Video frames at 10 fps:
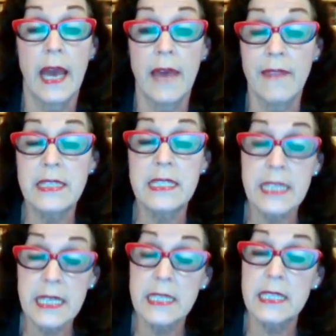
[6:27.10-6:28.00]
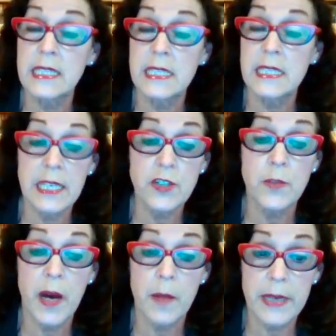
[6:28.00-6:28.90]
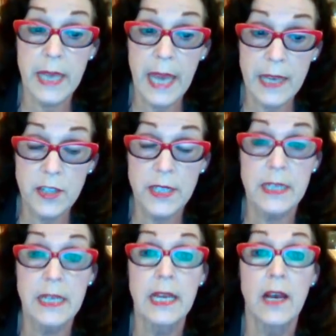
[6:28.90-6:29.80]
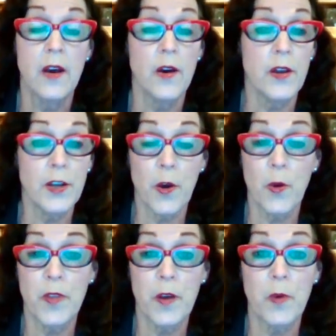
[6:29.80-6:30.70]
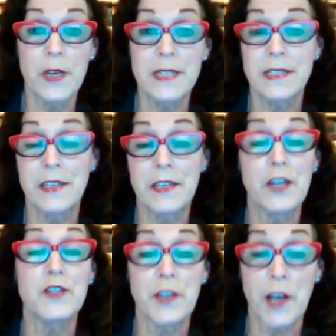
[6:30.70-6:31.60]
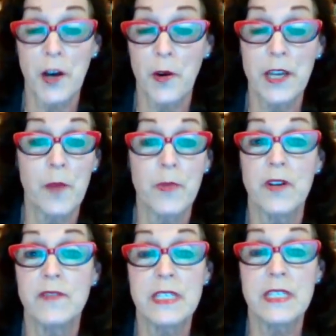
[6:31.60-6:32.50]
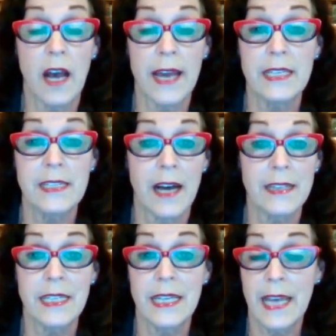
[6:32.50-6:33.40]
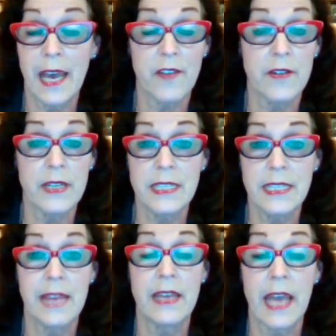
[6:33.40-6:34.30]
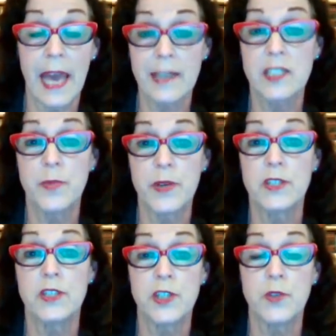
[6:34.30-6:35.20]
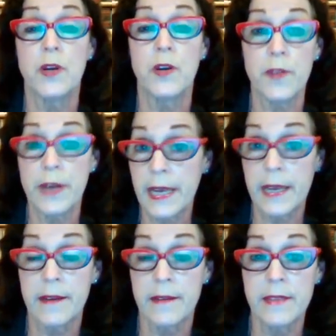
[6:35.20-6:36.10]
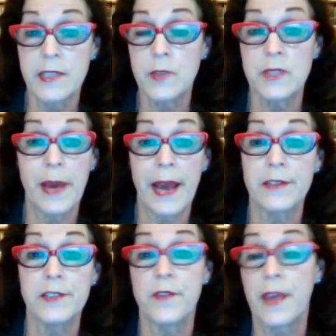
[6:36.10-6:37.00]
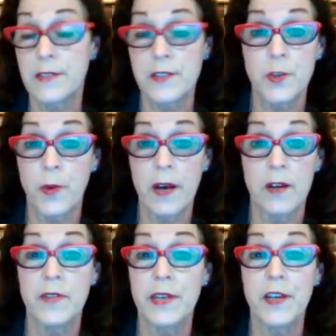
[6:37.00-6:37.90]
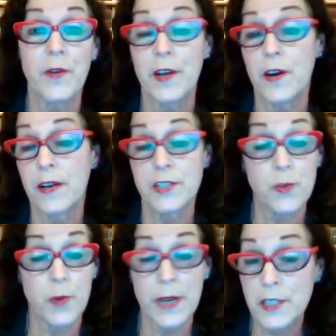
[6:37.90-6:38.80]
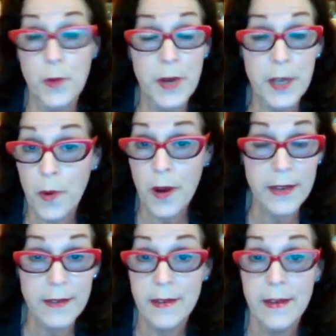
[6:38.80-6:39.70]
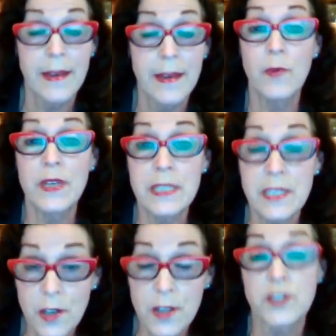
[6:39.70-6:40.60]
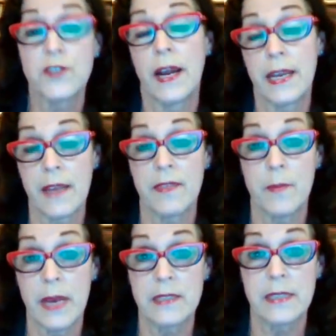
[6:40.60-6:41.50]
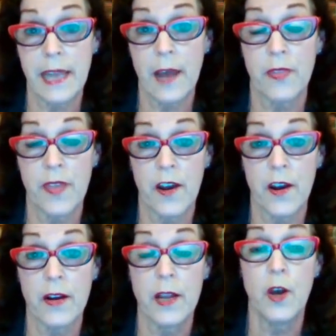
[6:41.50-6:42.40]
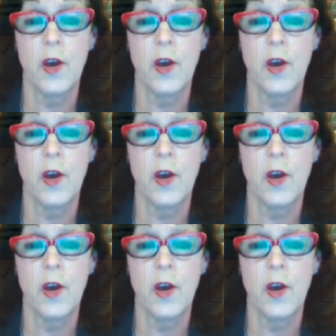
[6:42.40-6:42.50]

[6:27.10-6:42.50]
And then since this initial publication, you know, there was years ago, a number of societies got together and said, the experts do agree this was back in 2012, and here we are in 2021, and we still are trying to get the message out there.